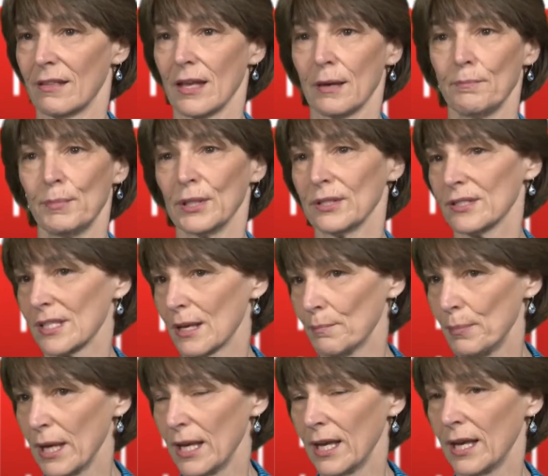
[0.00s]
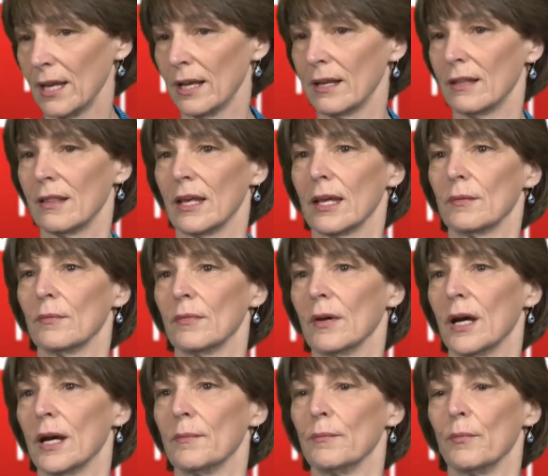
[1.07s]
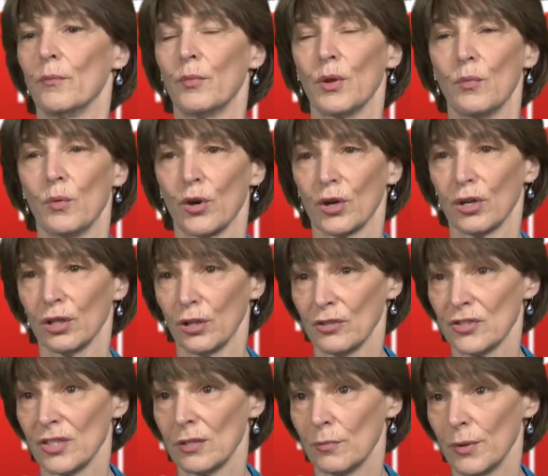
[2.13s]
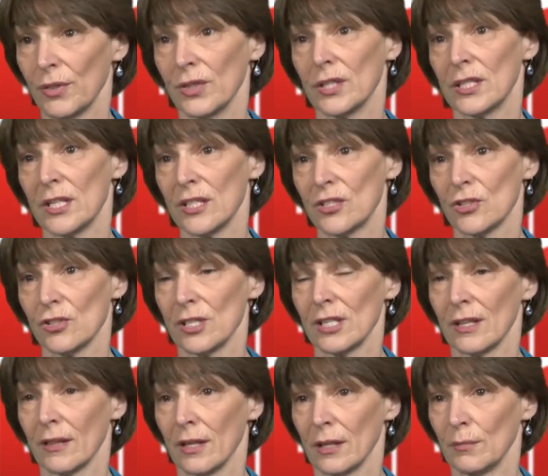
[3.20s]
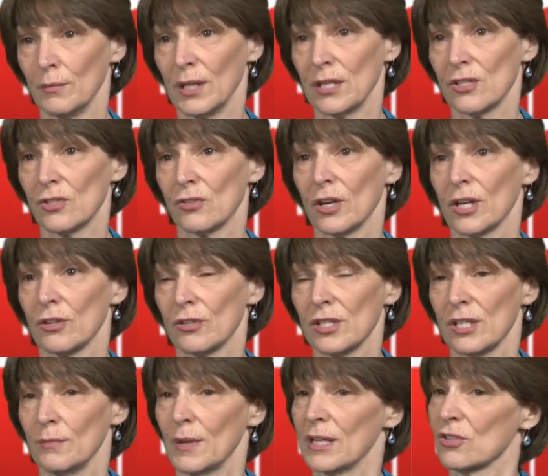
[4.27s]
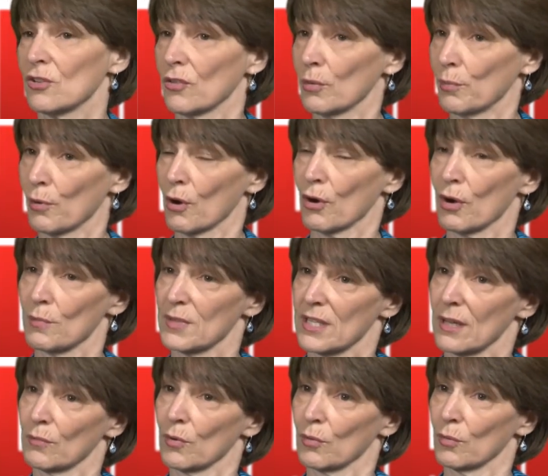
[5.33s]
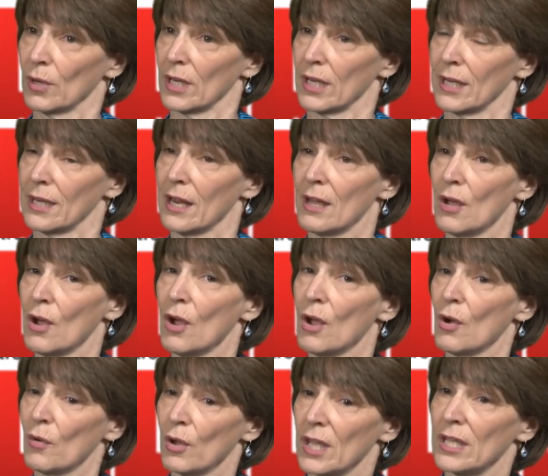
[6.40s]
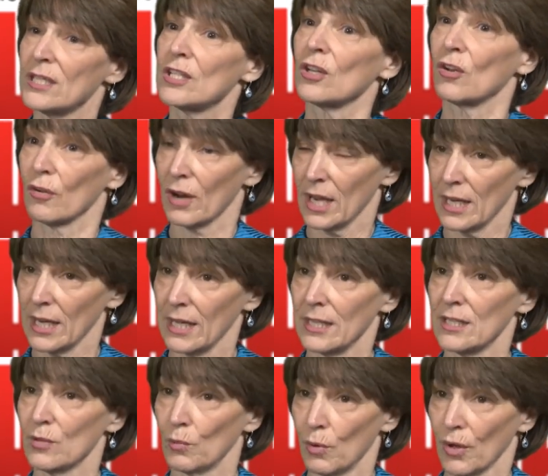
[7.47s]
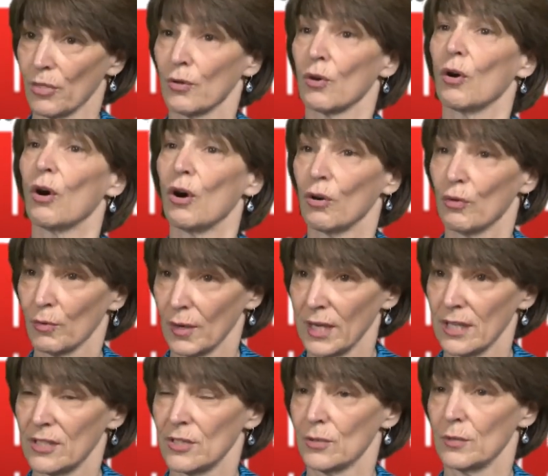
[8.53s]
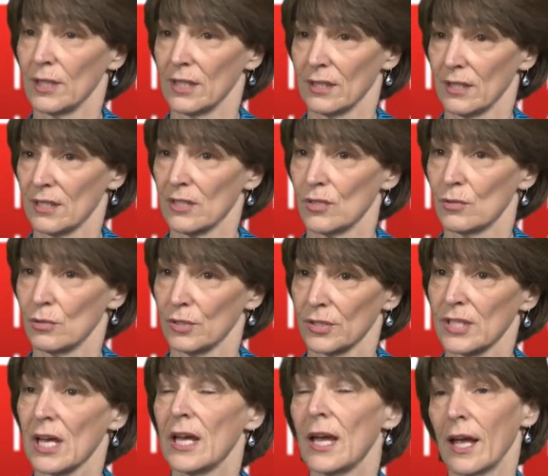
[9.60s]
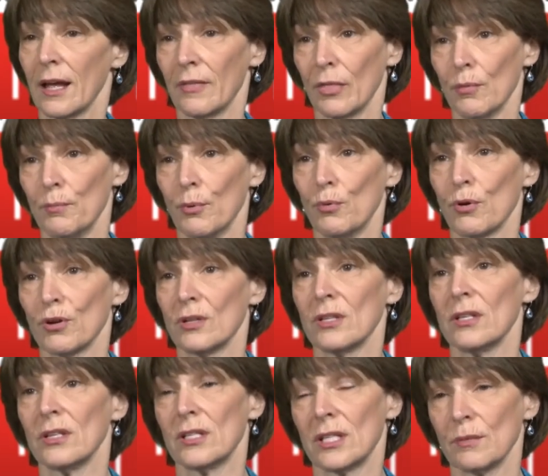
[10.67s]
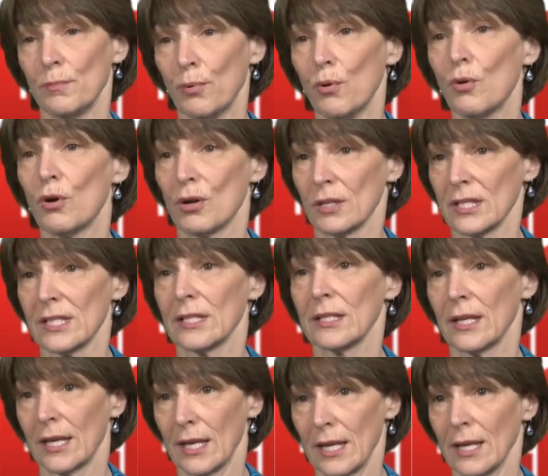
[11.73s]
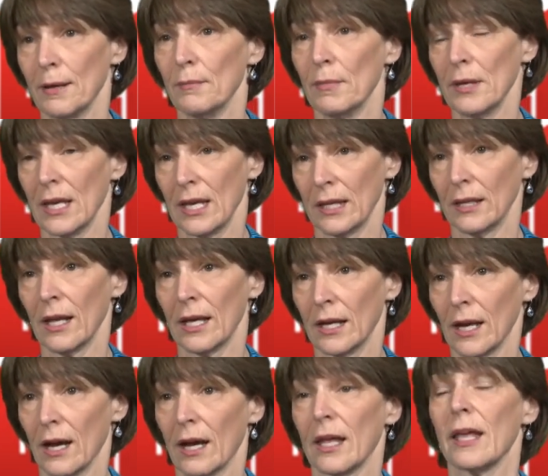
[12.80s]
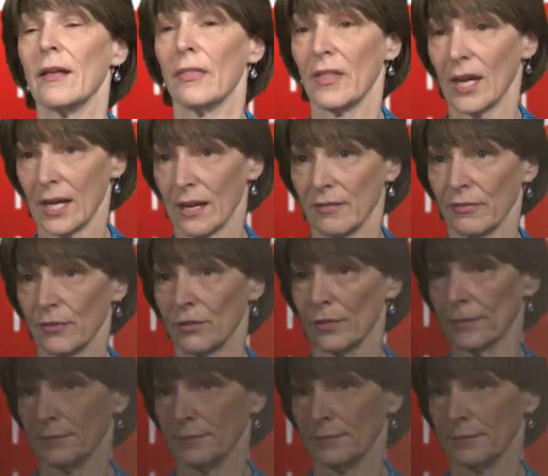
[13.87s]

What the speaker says: that bills get paid, that we work closely with the teachers and the administrators to make sure the programs that we're running integrate into what they're already doing in the schools. And the board supports Kim and I in that effort.